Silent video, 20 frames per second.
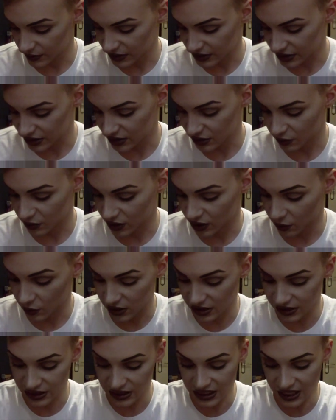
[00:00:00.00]
which is the one I'm
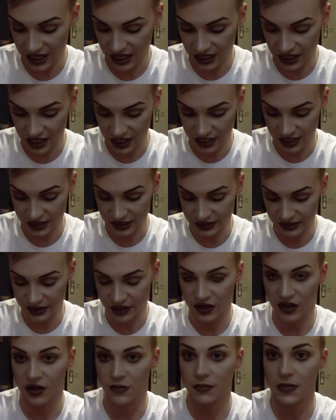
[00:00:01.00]
wearing today is
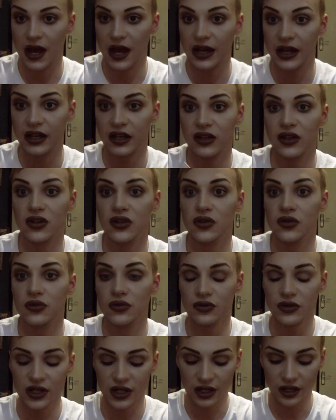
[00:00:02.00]
MAC
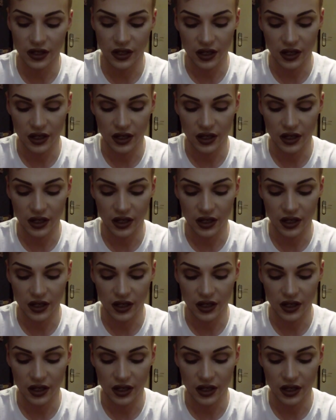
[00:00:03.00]
Nude.